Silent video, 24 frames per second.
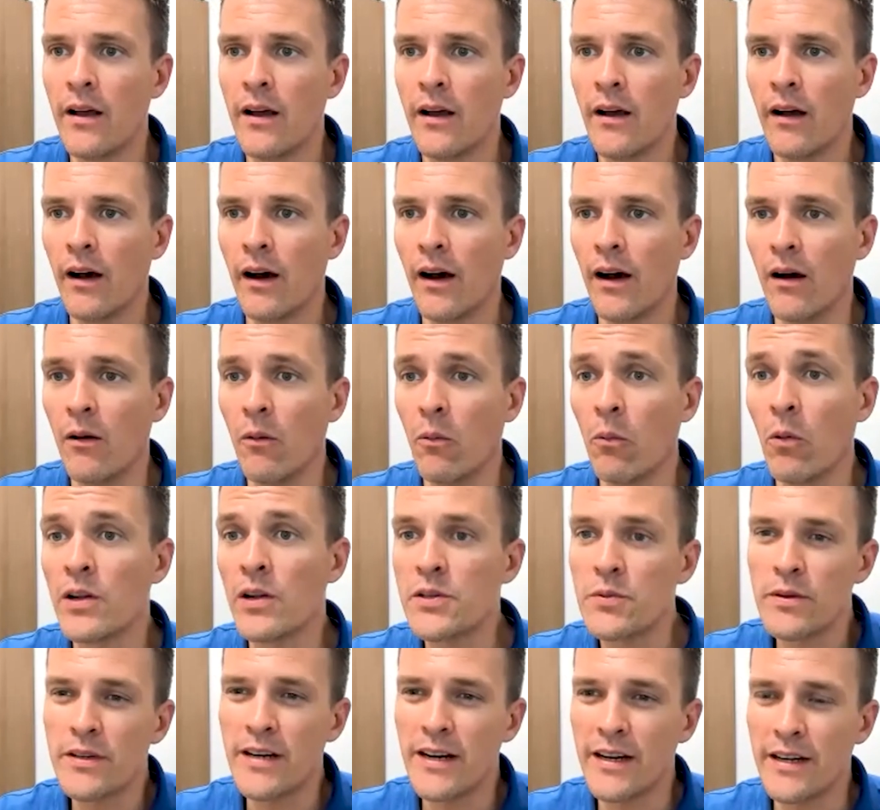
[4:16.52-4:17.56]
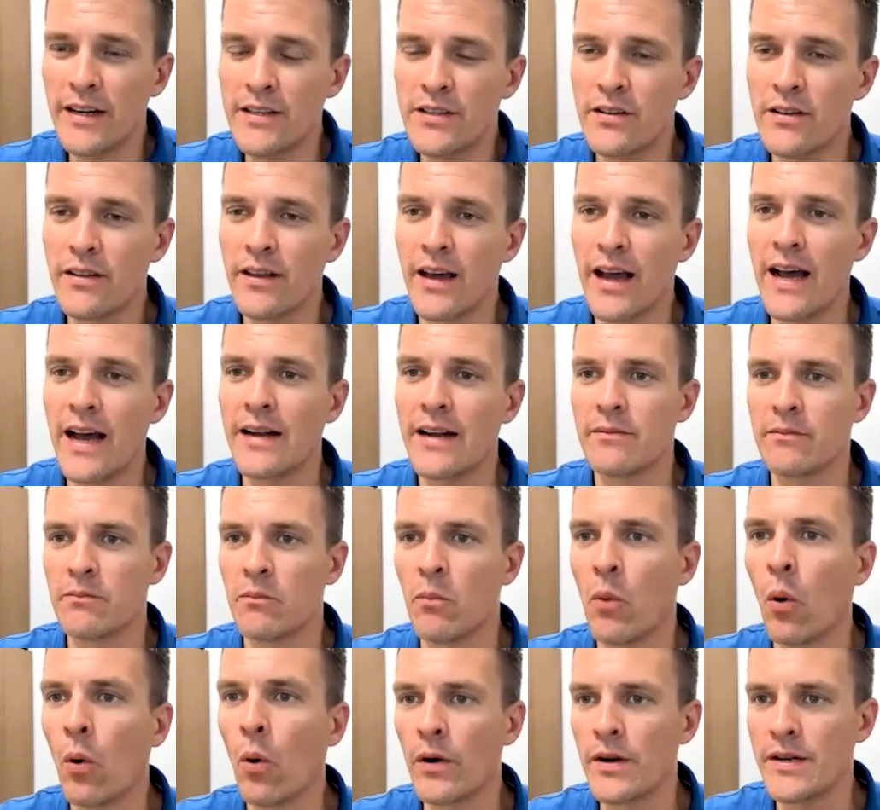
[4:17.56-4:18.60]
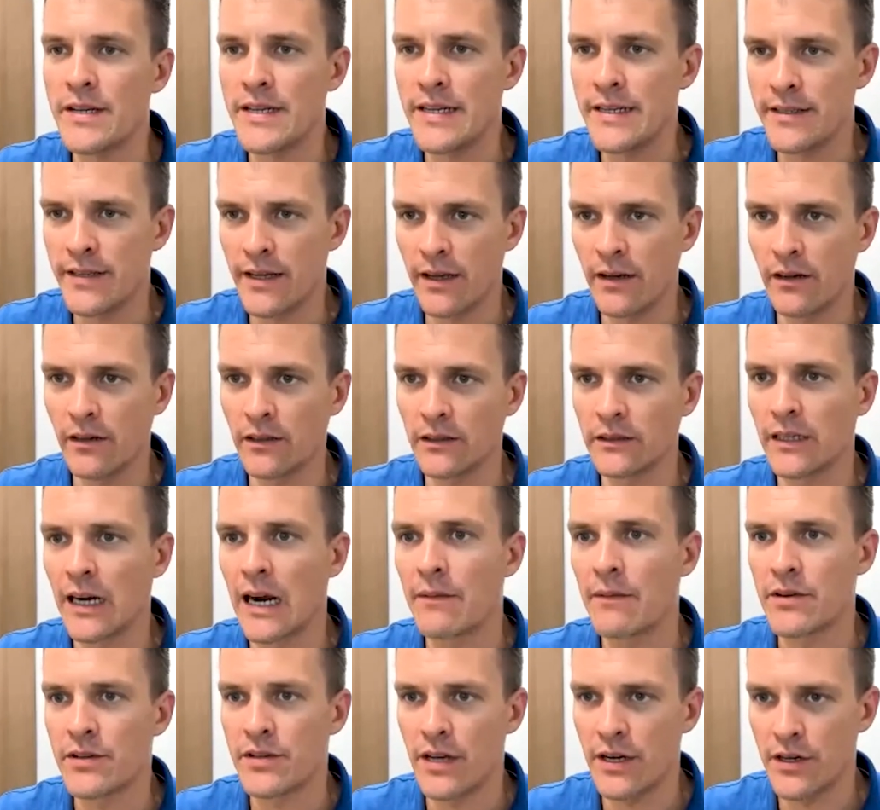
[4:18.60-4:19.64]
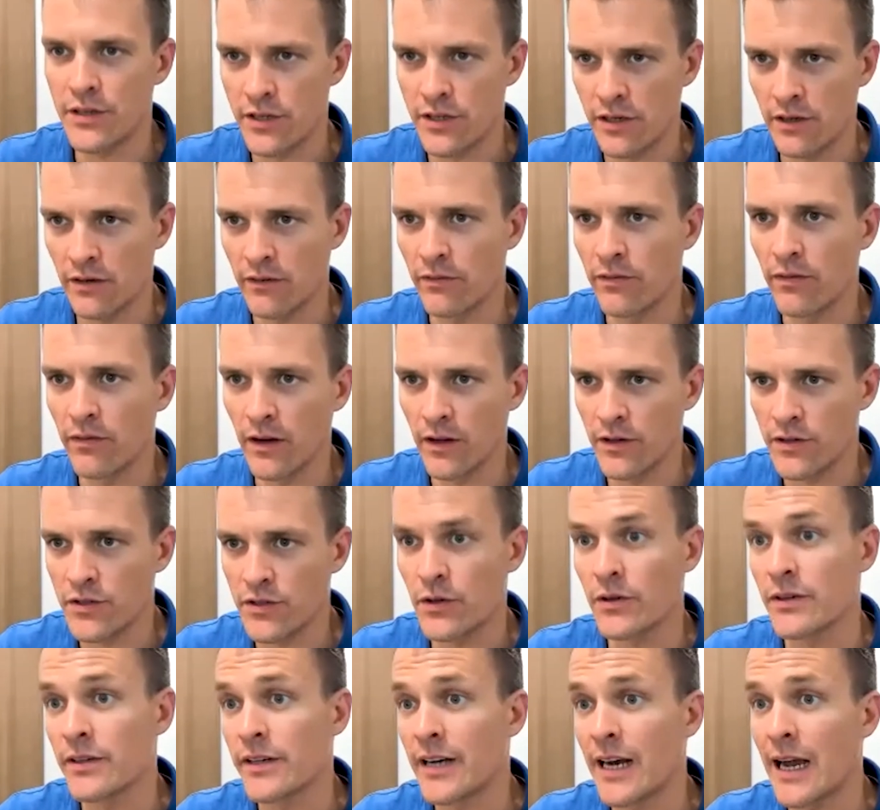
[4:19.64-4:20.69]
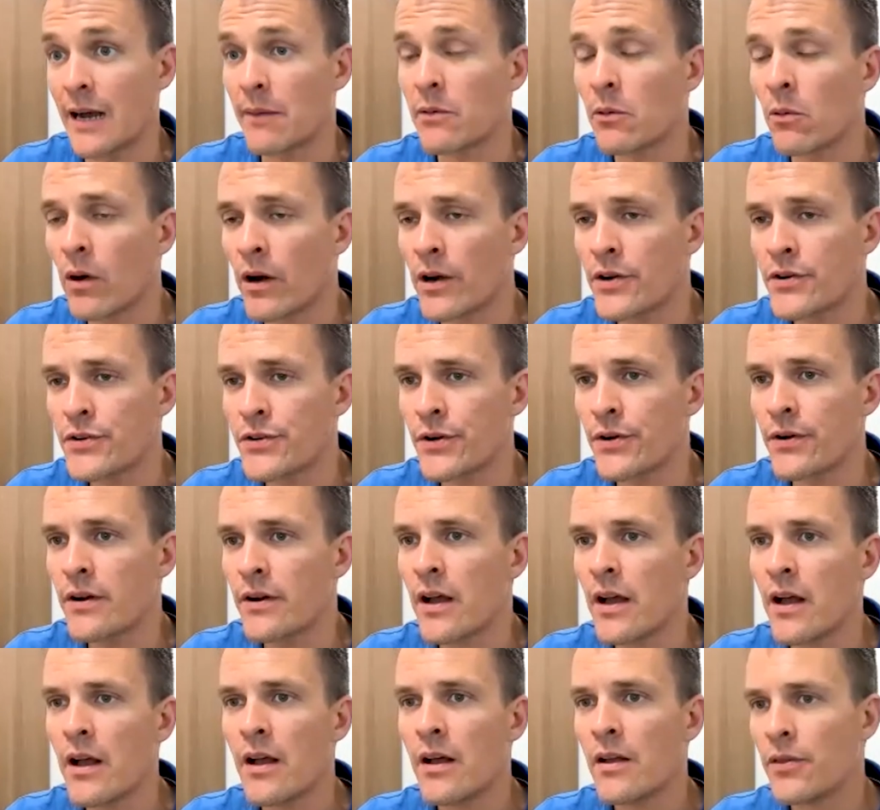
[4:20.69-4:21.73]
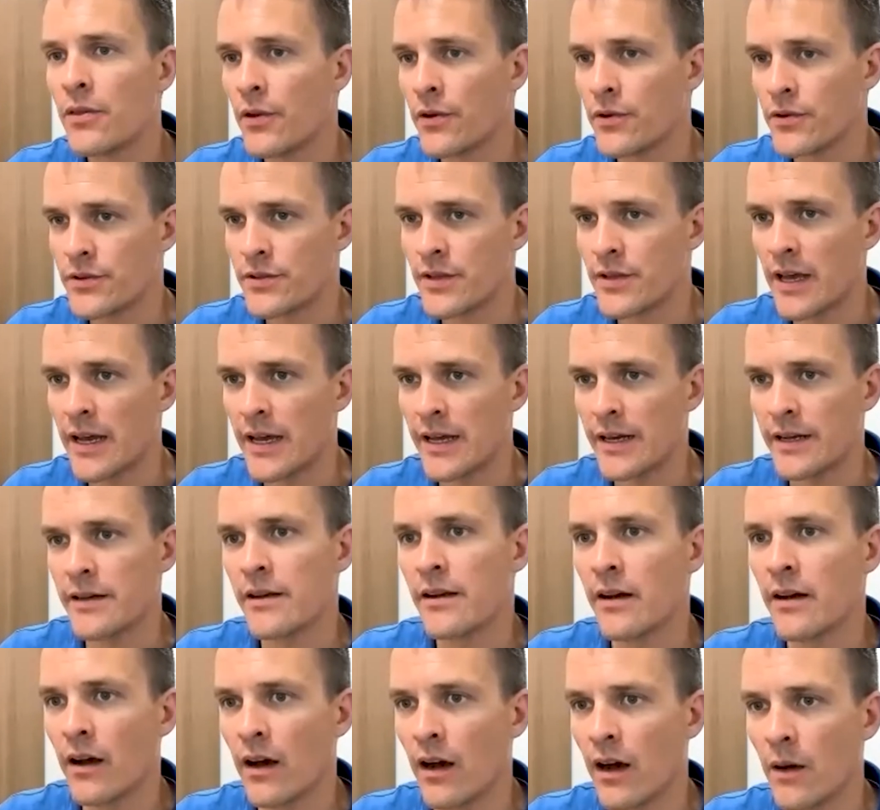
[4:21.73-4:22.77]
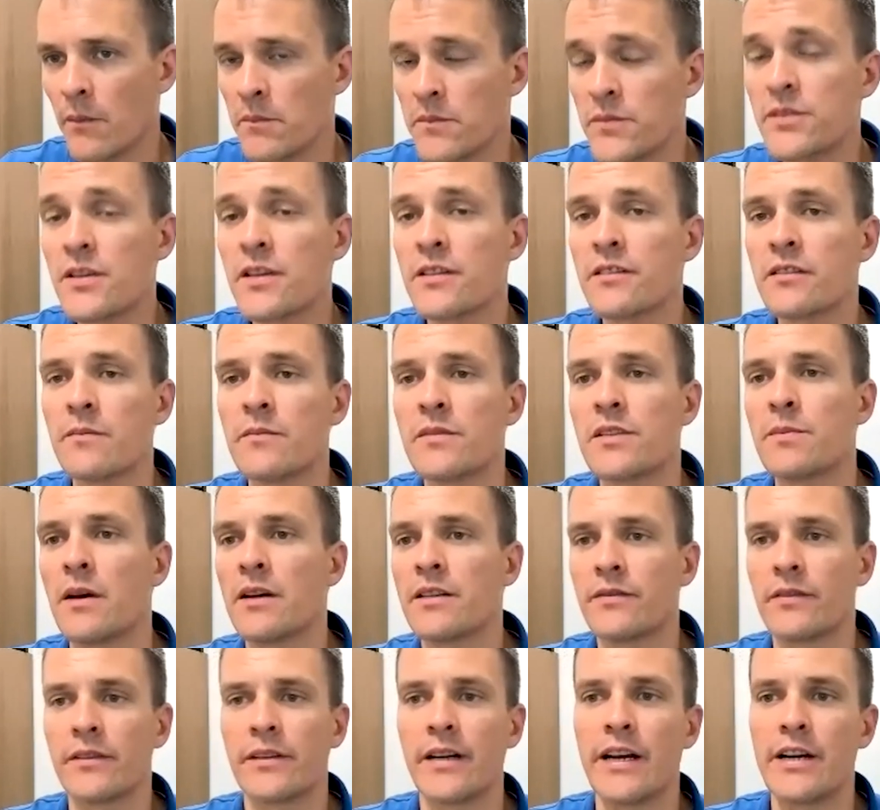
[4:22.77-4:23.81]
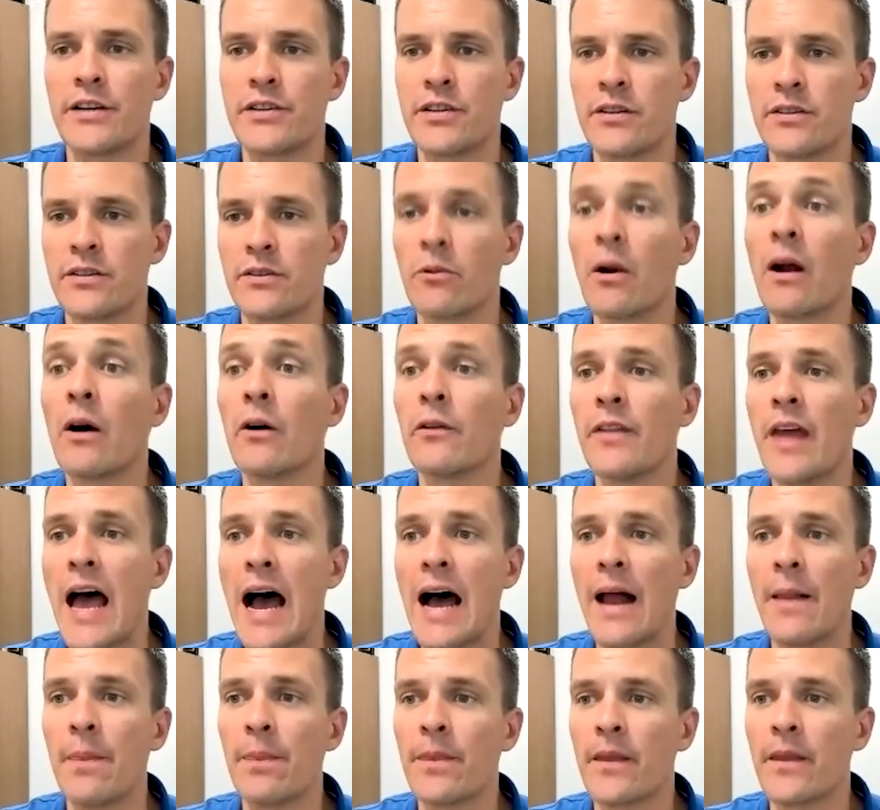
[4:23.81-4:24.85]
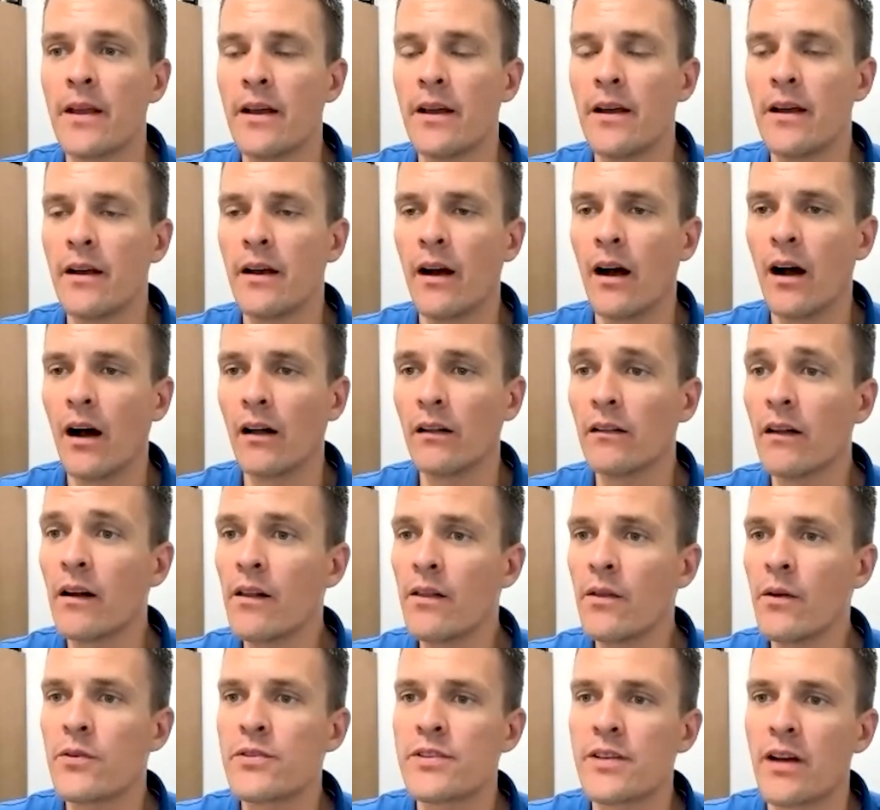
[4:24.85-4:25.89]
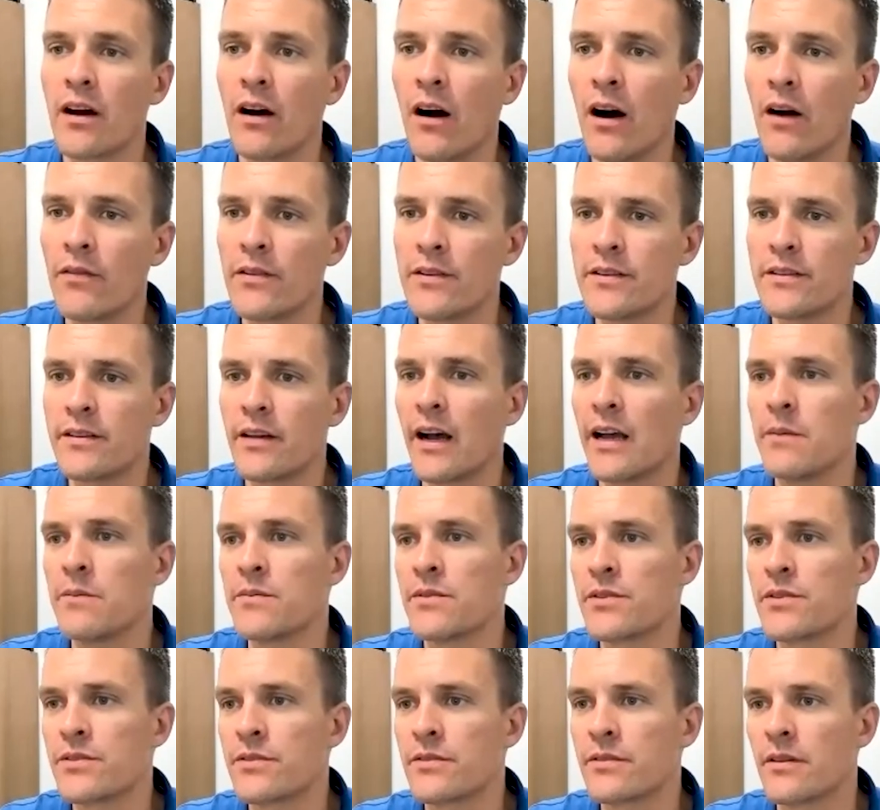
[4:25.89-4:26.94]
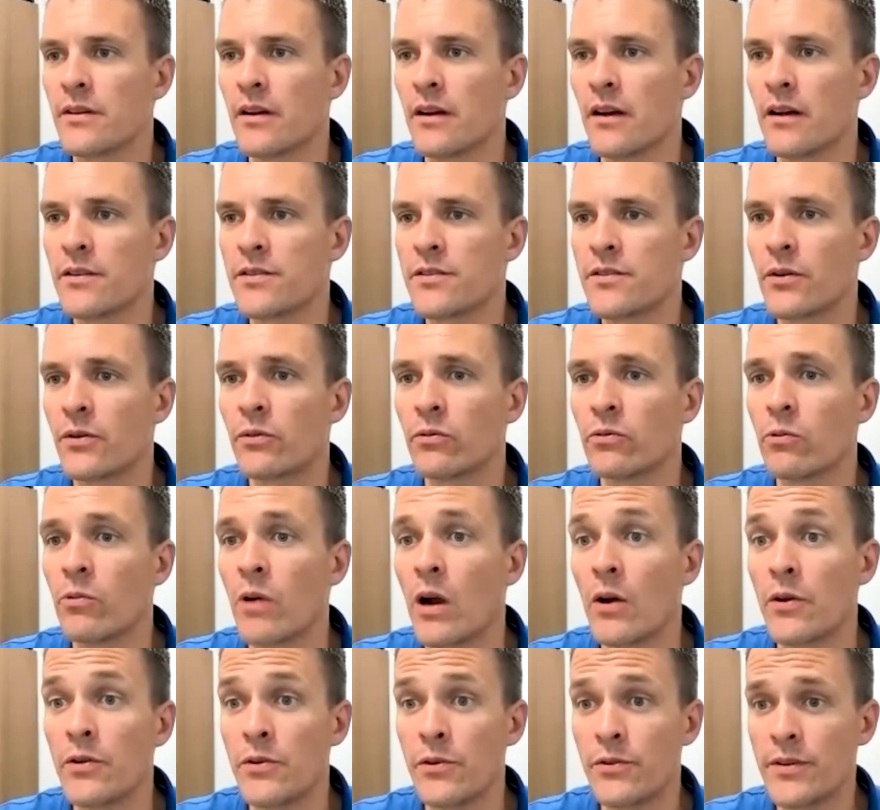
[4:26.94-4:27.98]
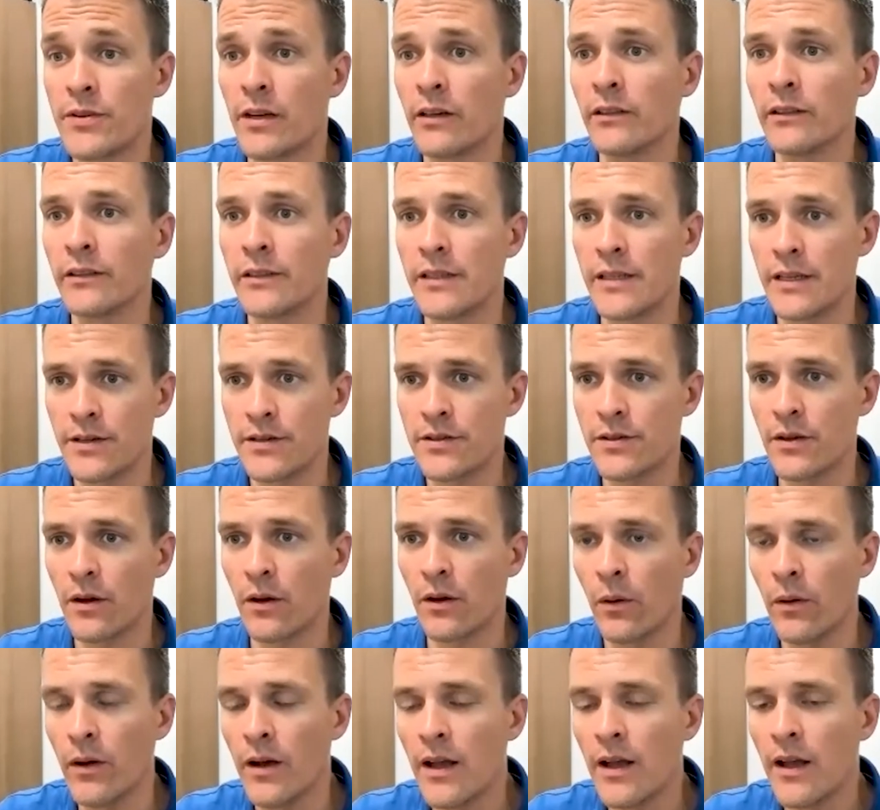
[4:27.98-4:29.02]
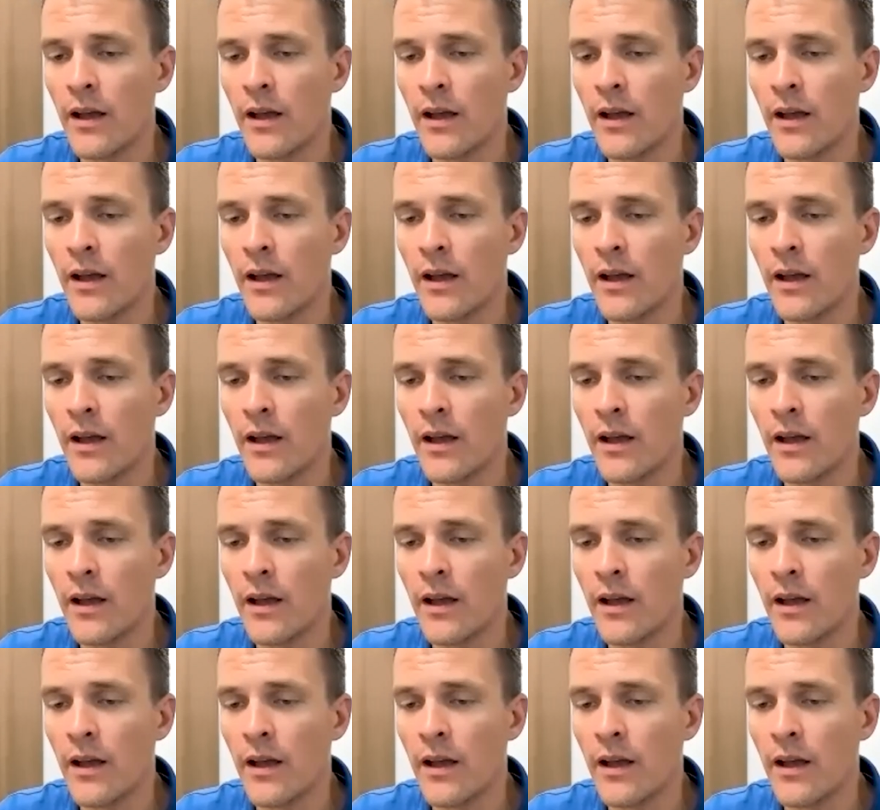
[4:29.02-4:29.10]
Once we get into that more detailed conversation of a certain cabinet washer, there's then system specifications around that. A lot of those oftentimes circle around utilities. So